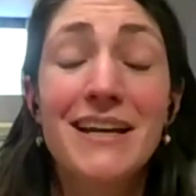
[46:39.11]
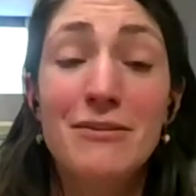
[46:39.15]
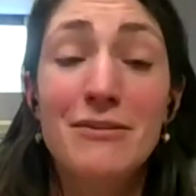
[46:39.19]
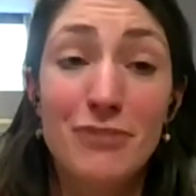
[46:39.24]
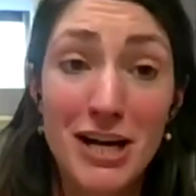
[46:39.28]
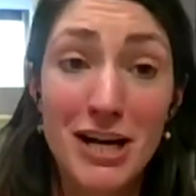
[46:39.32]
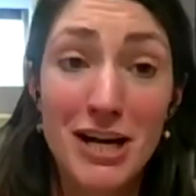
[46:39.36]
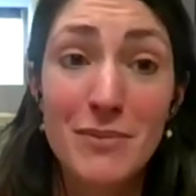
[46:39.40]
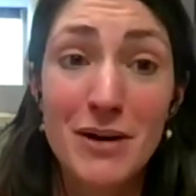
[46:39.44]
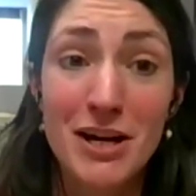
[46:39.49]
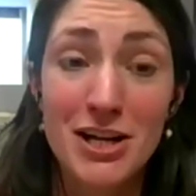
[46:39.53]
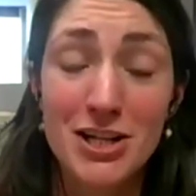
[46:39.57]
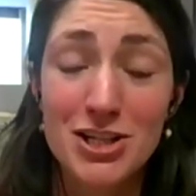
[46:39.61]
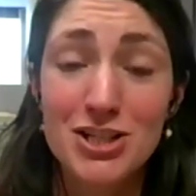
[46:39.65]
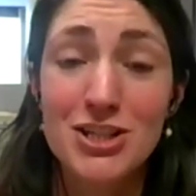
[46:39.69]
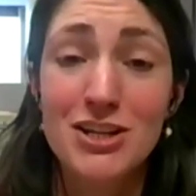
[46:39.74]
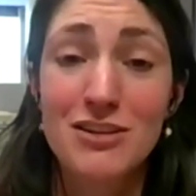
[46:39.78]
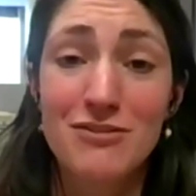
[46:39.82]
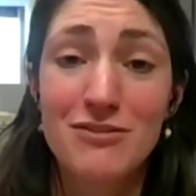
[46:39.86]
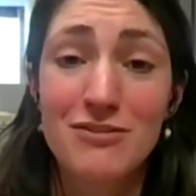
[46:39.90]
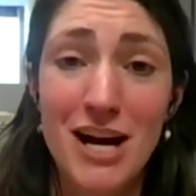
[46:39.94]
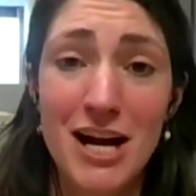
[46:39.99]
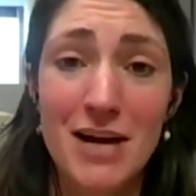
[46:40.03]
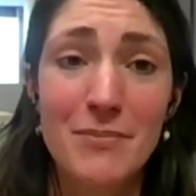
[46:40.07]
very much
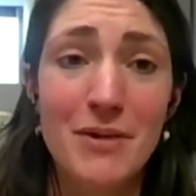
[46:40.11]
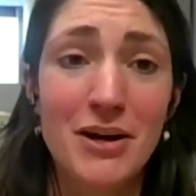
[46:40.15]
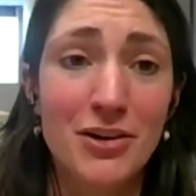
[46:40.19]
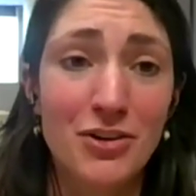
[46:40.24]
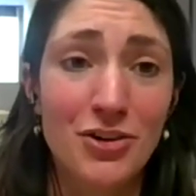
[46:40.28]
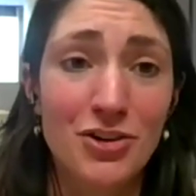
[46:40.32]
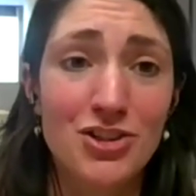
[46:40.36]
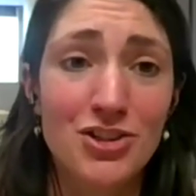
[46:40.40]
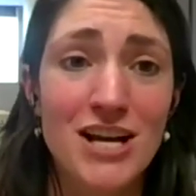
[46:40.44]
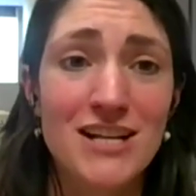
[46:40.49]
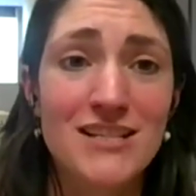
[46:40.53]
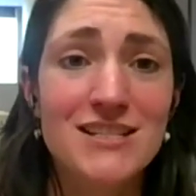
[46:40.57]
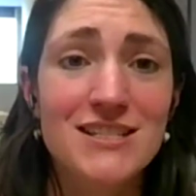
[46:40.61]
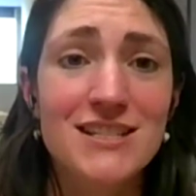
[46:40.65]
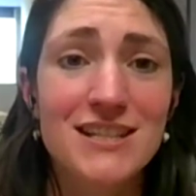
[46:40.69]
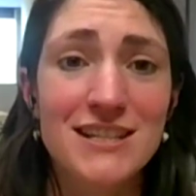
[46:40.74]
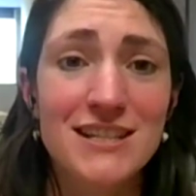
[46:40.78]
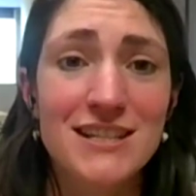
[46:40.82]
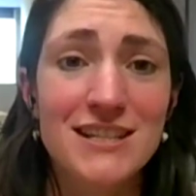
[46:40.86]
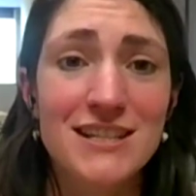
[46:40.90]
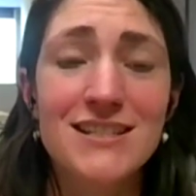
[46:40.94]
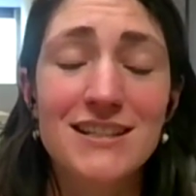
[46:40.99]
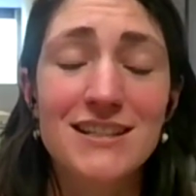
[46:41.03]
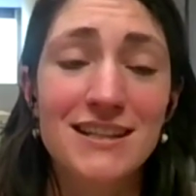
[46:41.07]
environmental
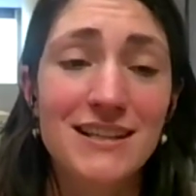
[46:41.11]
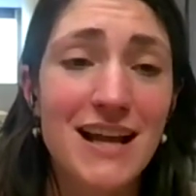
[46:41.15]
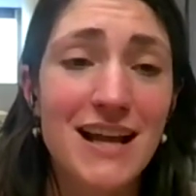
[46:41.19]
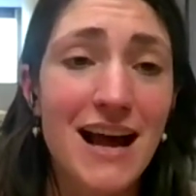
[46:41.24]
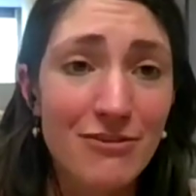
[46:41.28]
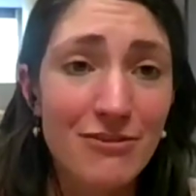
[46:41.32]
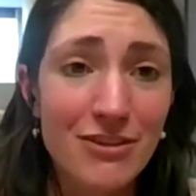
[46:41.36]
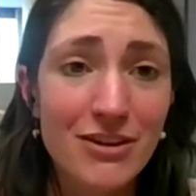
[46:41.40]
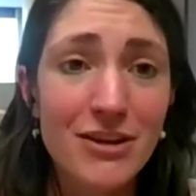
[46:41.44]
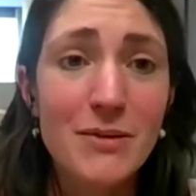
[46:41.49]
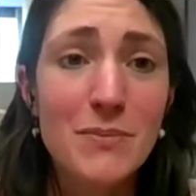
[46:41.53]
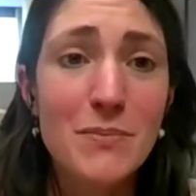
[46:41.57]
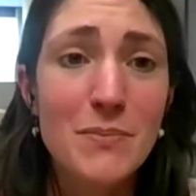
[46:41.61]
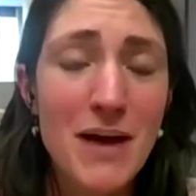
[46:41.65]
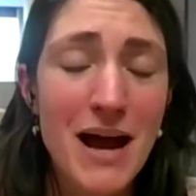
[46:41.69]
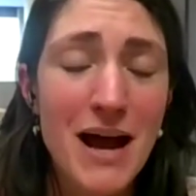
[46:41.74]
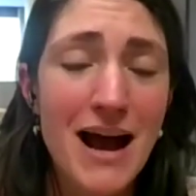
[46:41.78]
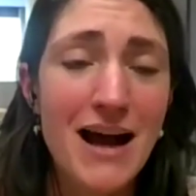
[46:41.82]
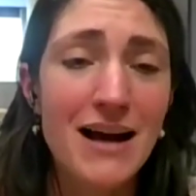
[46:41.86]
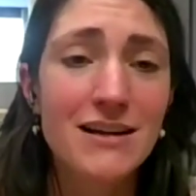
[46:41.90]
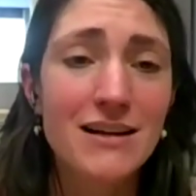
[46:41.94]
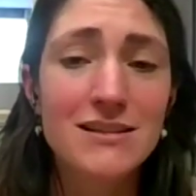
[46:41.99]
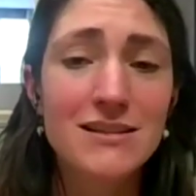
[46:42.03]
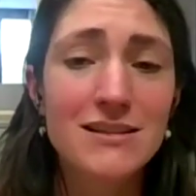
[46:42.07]
justice and can have
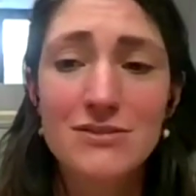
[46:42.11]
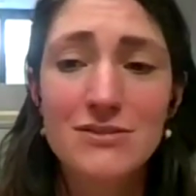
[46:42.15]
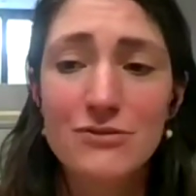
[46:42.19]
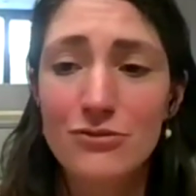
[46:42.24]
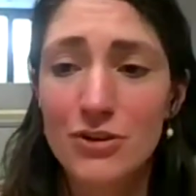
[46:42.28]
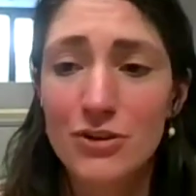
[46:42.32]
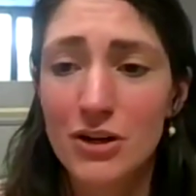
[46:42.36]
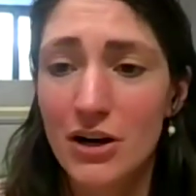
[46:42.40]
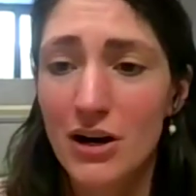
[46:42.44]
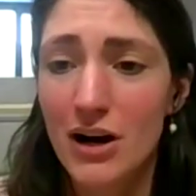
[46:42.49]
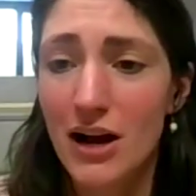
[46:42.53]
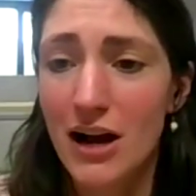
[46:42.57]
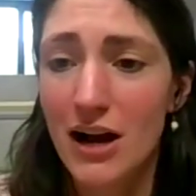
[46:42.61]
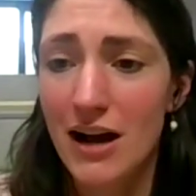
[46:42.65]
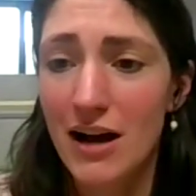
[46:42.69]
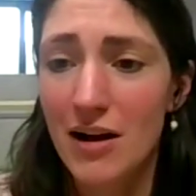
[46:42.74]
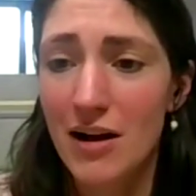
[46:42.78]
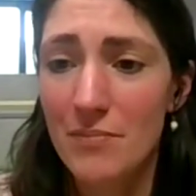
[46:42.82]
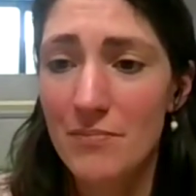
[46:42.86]
impacts for